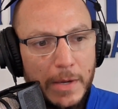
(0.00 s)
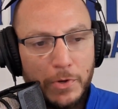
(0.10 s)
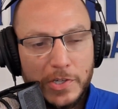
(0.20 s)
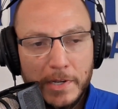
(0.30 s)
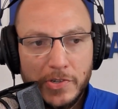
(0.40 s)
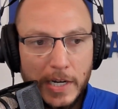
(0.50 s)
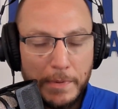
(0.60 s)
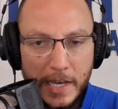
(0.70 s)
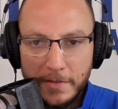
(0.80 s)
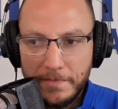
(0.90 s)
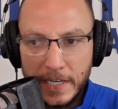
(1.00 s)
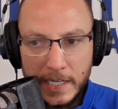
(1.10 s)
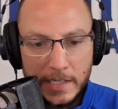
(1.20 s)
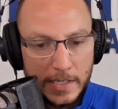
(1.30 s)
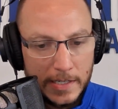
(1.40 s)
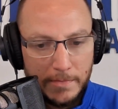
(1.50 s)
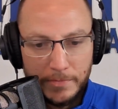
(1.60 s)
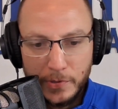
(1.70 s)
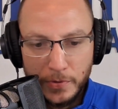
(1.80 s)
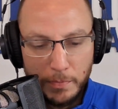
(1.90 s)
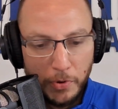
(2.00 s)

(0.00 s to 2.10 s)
which means you got to pay the fees and do the